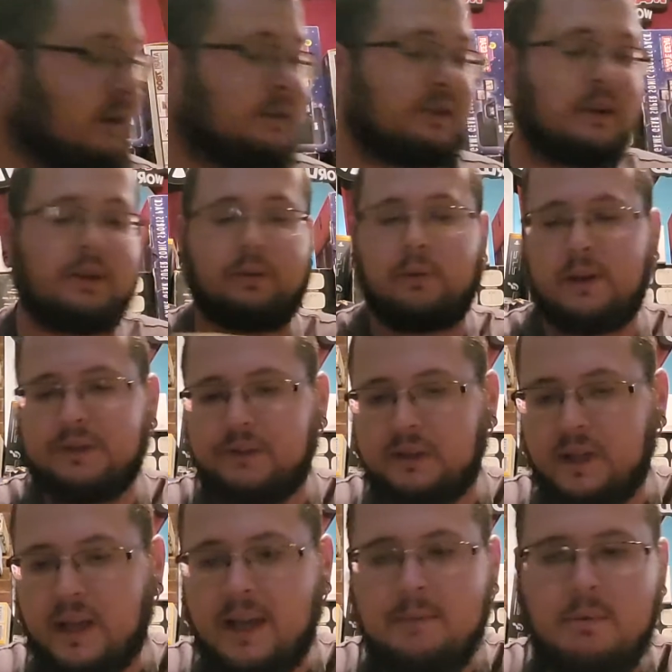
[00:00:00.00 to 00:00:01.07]
It's another
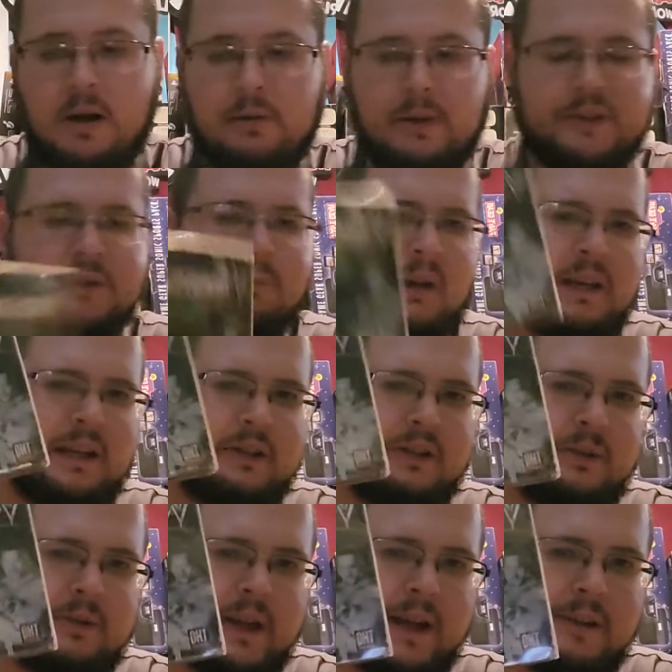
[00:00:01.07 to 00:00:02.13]
wrestling game, Wrestlemania
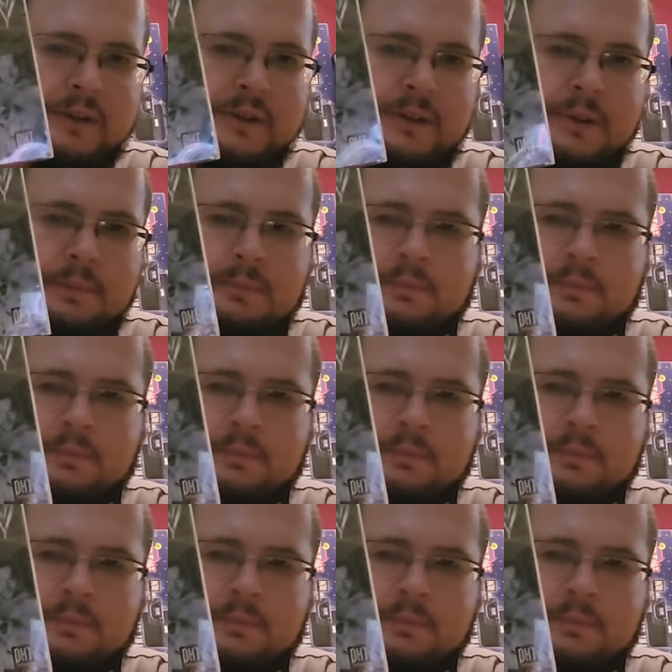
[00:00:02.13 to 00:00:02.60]
2000.